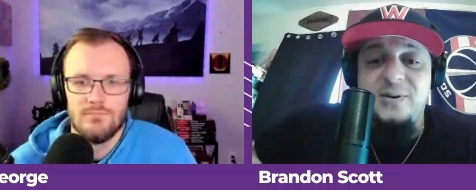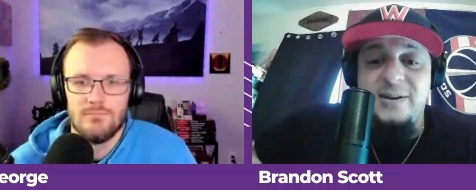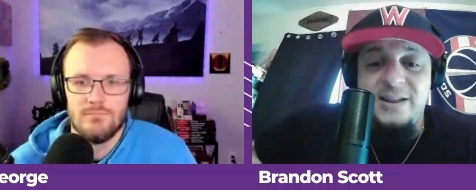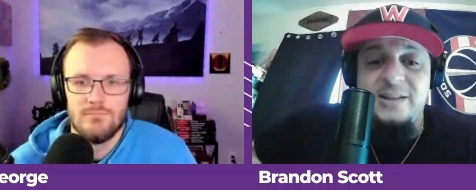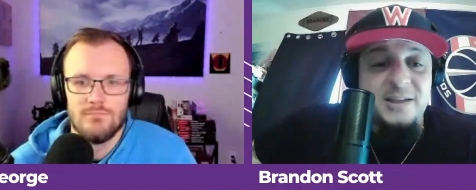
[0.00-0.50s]

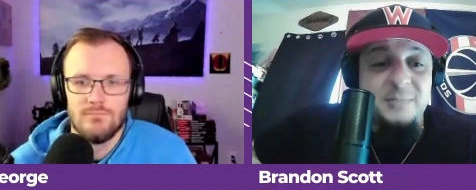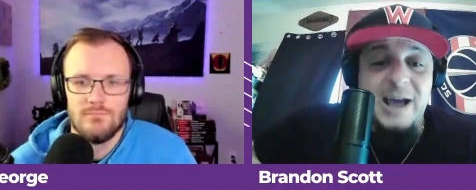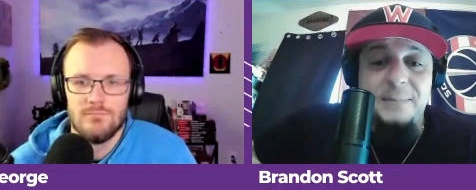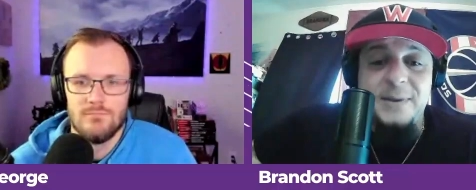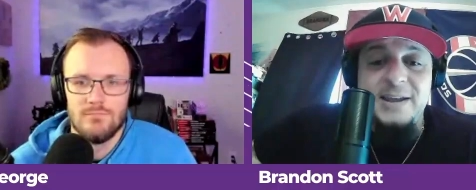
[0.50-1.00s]
Speaker 1: point, in
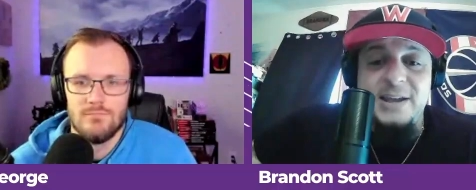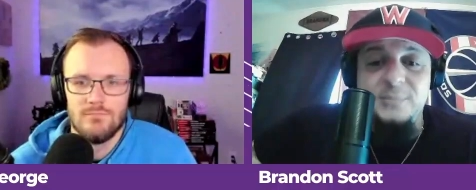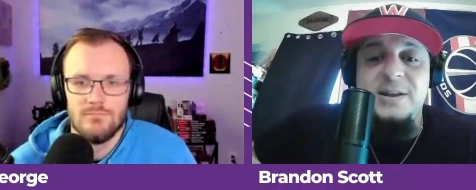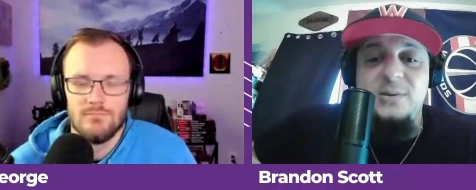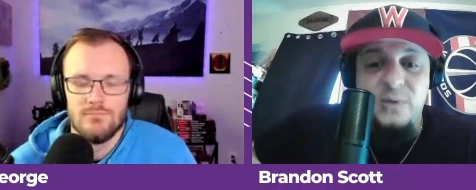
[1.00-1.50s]
my opinion.
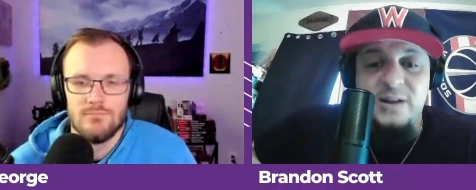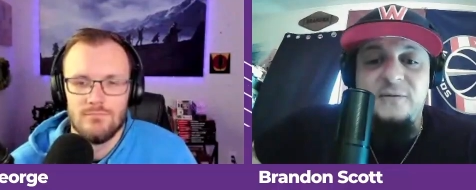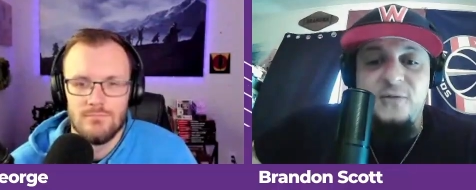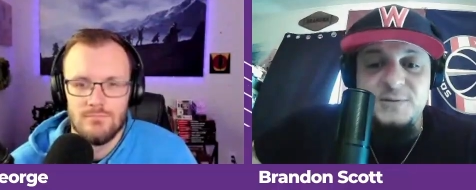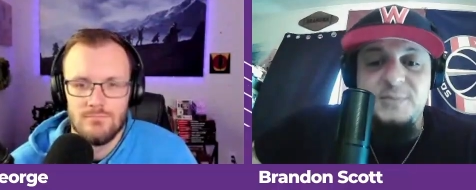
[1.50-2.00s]
He'll be one of
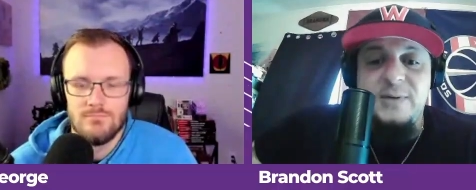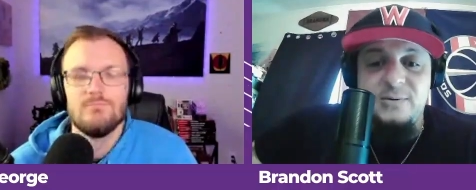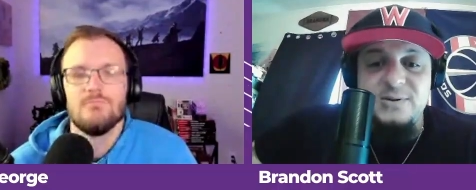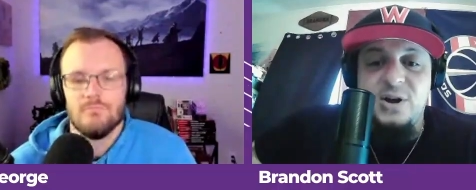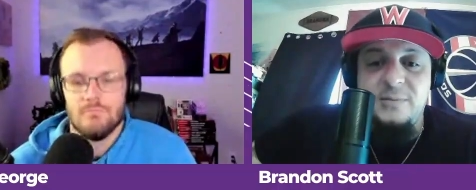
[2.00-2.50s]
the first people I
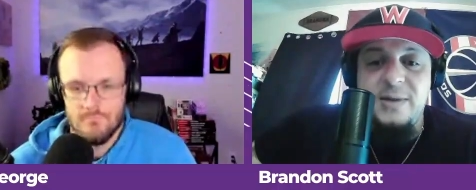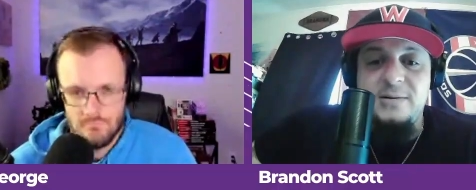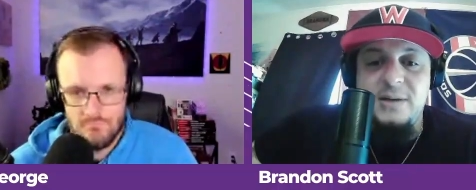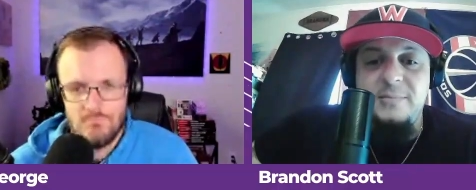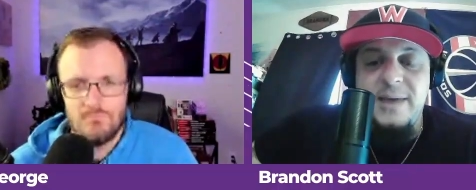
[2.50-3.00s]
will talk
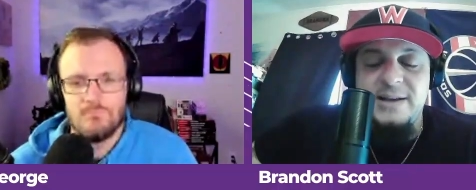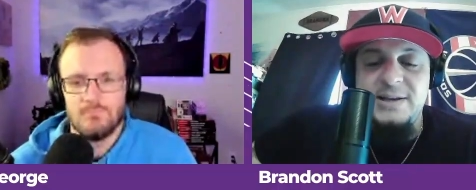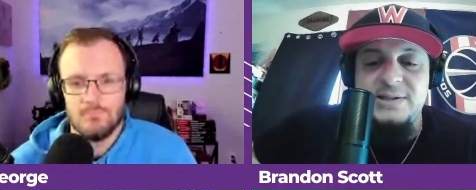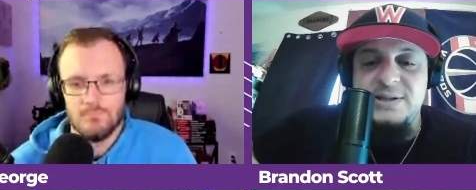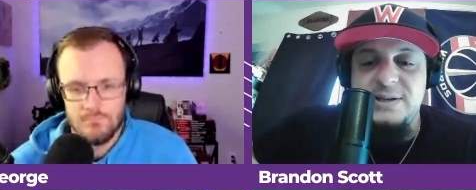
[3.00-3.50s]
about coming back to
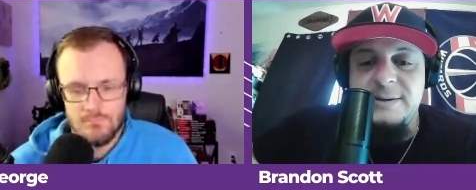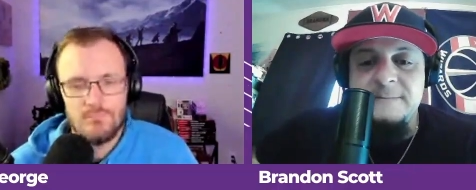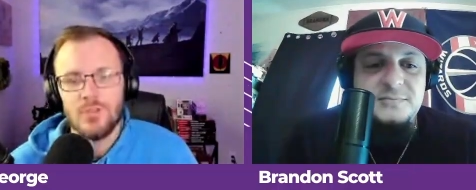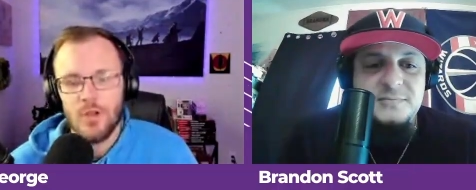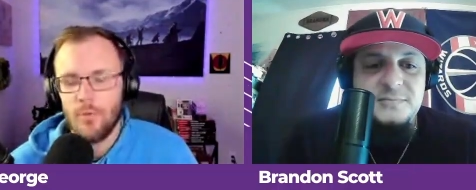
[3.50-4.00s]
DC.
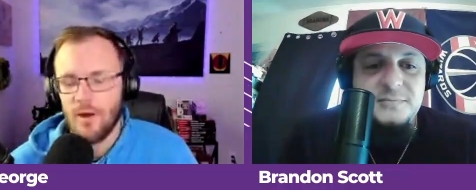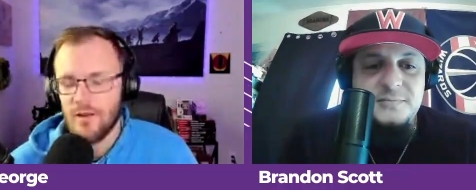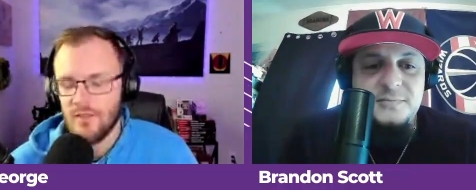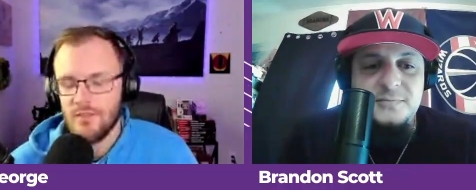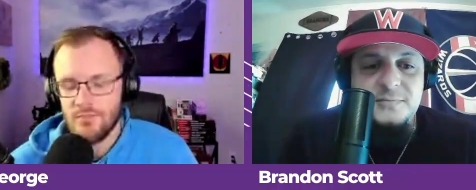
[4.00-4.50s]
Speaker 2: You know,
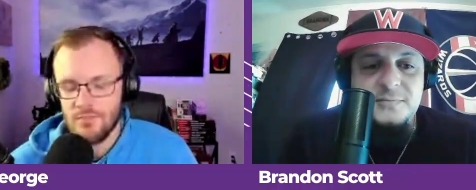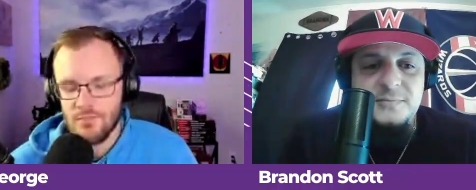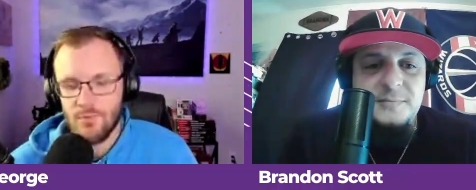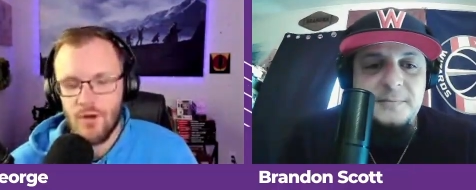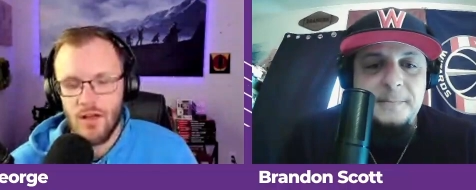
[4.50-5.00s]
Brandon, that doesn't
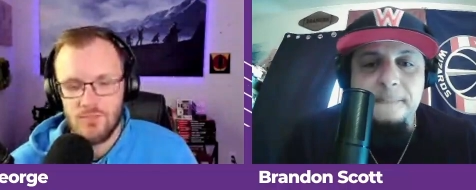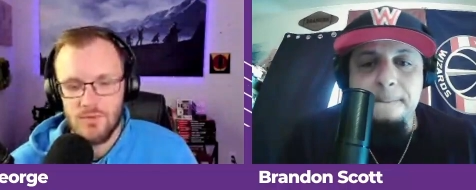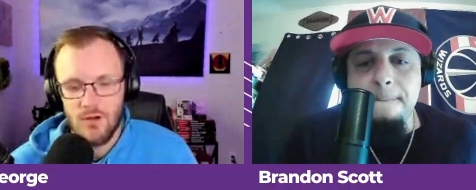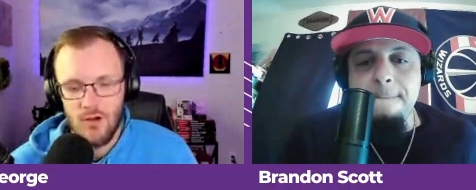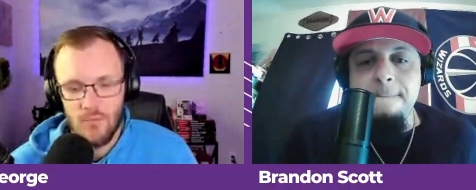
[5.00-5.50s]
surprise
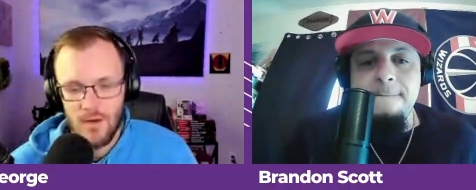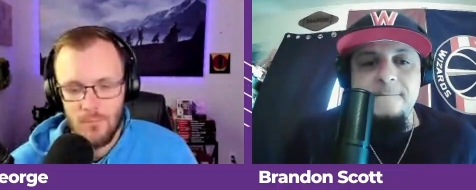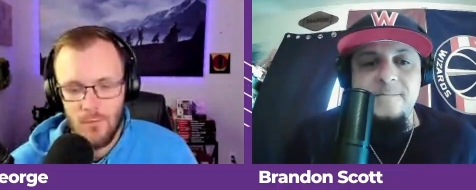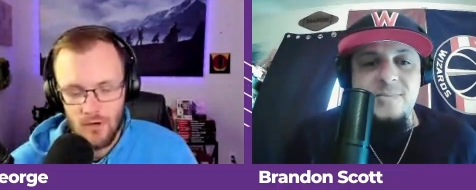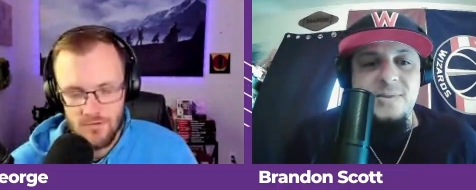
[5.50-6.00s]
me at all, but
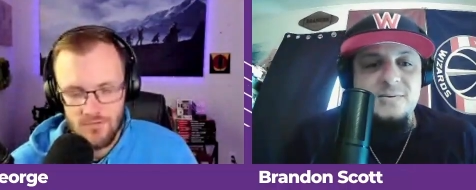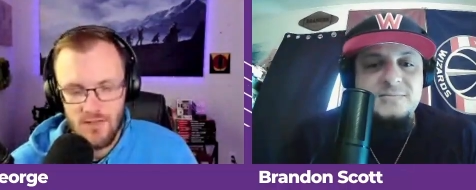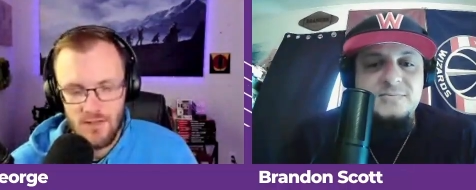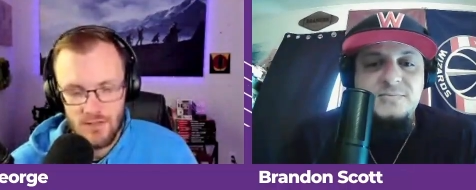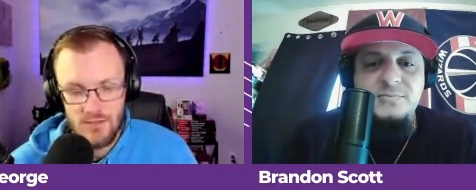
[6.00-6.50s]
I'm
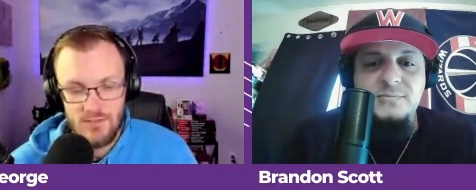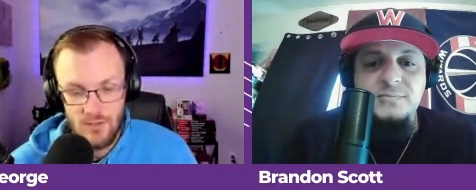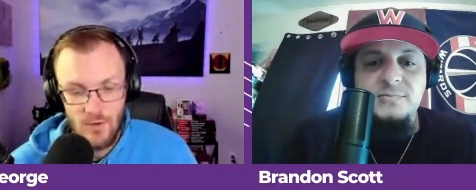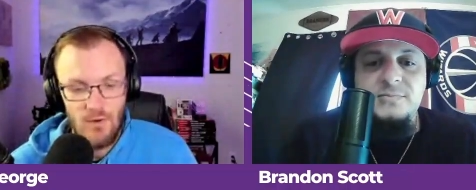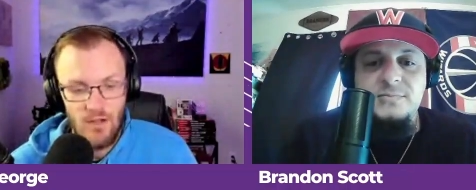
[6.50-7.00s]
honestly uh, going to tell
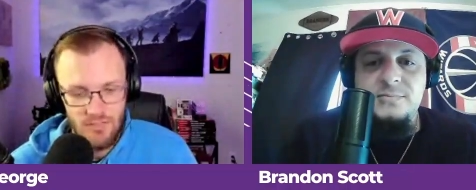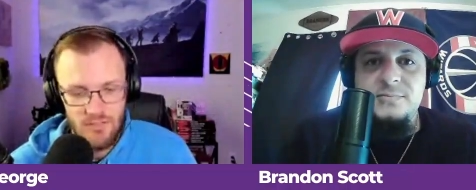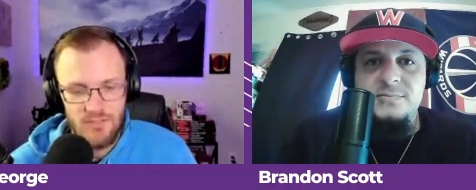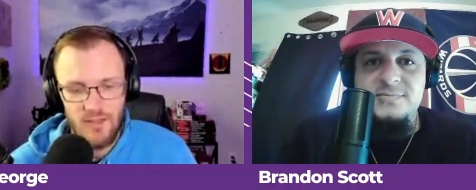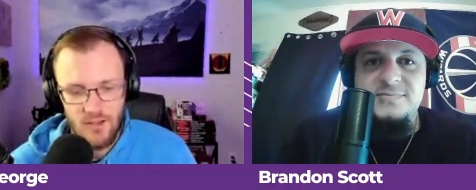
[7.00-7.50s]
you how I
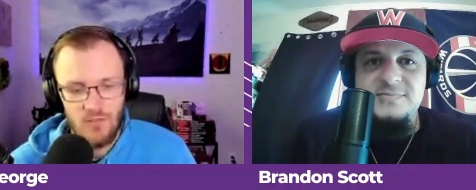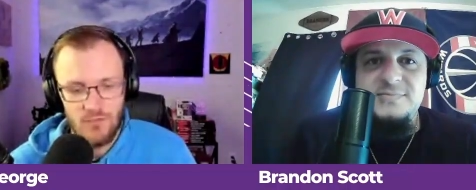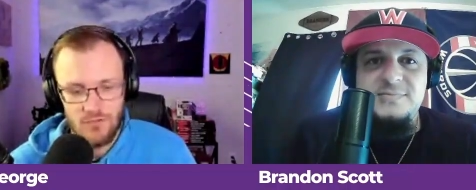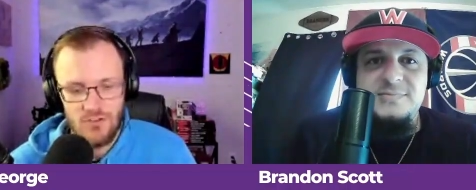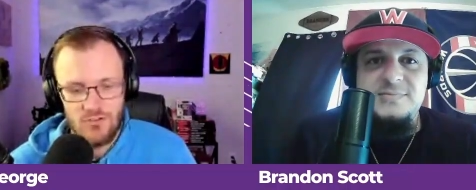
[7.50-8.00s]
think that
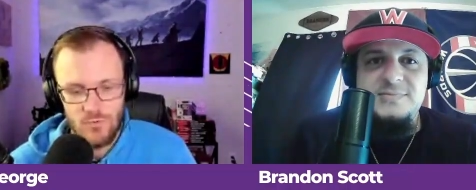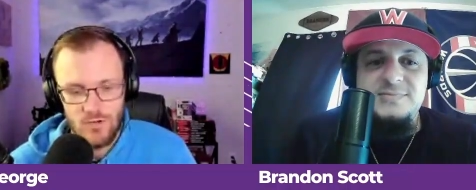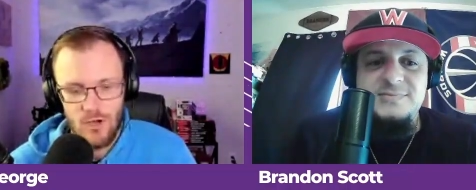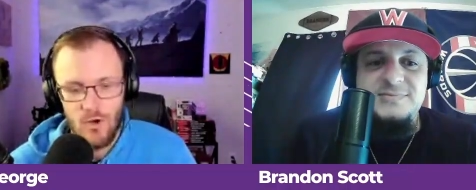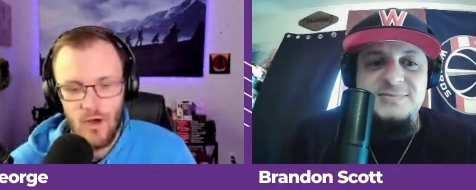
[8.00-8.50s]
conversation
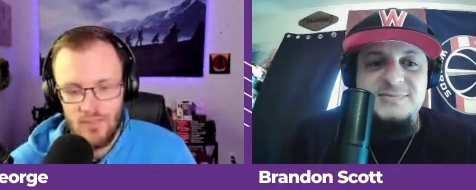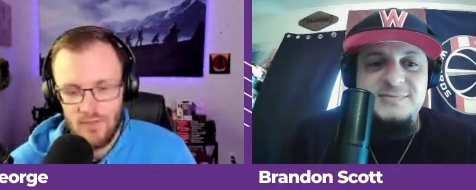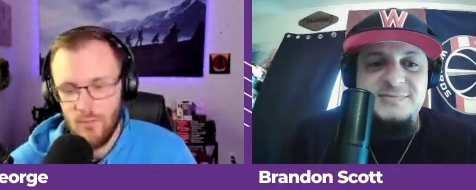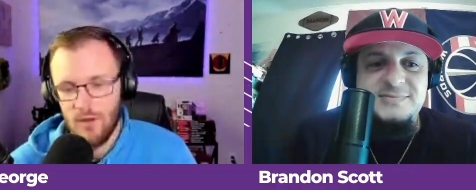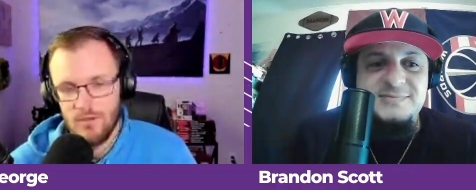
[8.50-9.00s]
would go. I
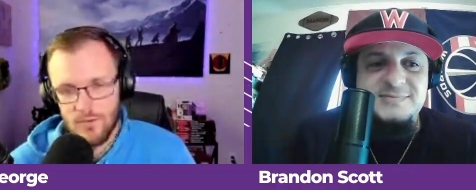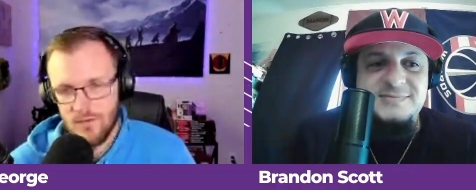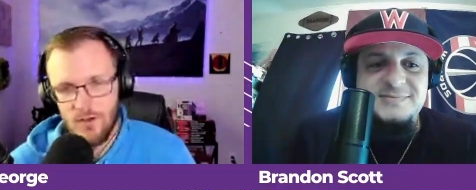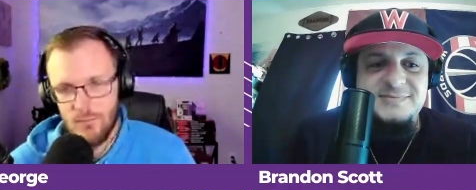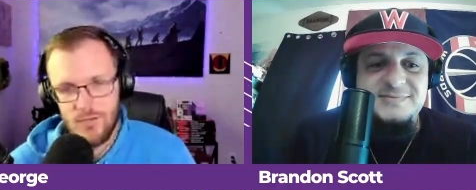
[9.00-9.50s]
think Monte
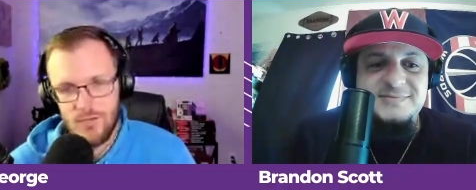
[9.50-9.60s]
McNair